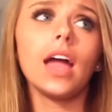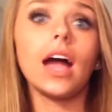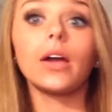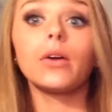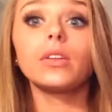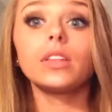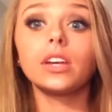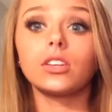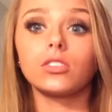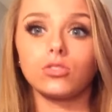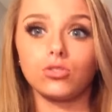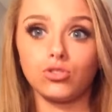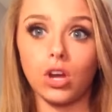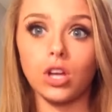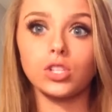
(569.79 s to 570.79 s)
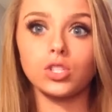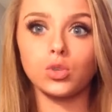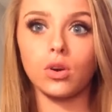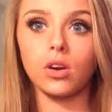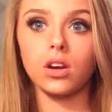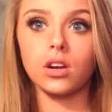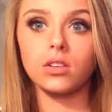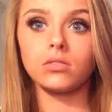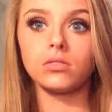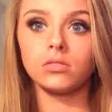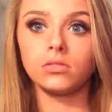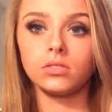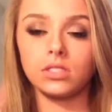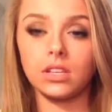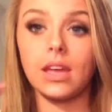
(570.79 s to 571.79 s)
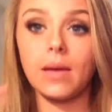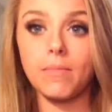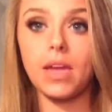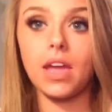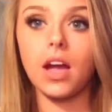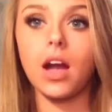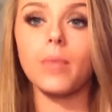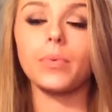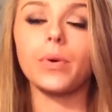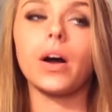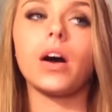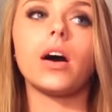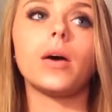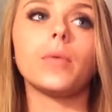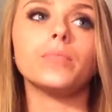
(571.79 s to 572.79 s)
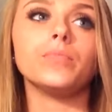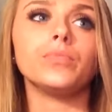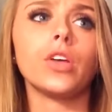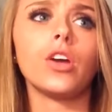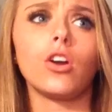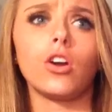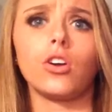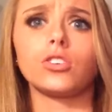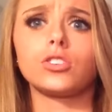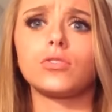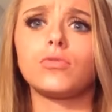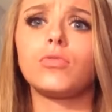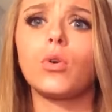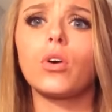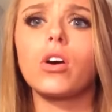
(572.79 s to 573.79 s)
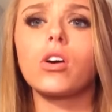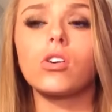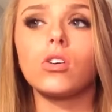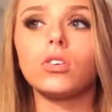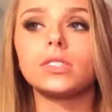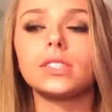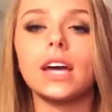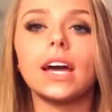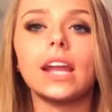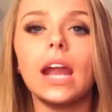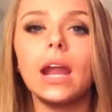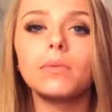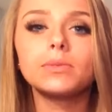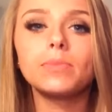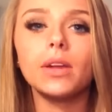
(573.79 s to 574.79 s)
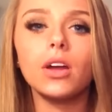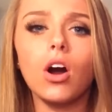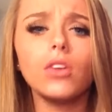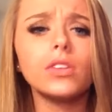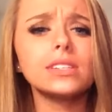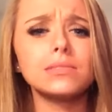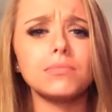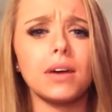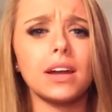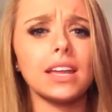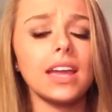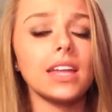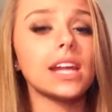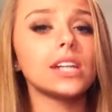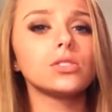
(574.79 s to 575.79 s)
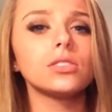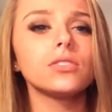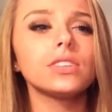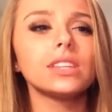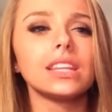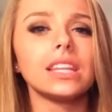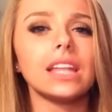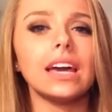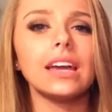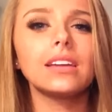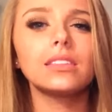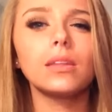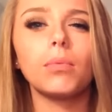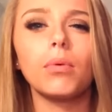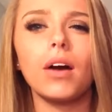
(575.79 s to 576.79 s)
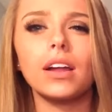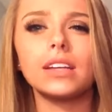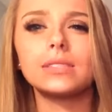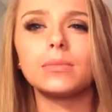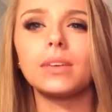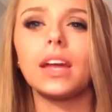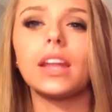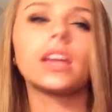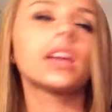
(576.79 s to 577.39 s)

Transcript: I go to, like, drugstore to get makeup, or Sephora or Ulta, and I end up spending all this money, and I don't even like the products I'm getting.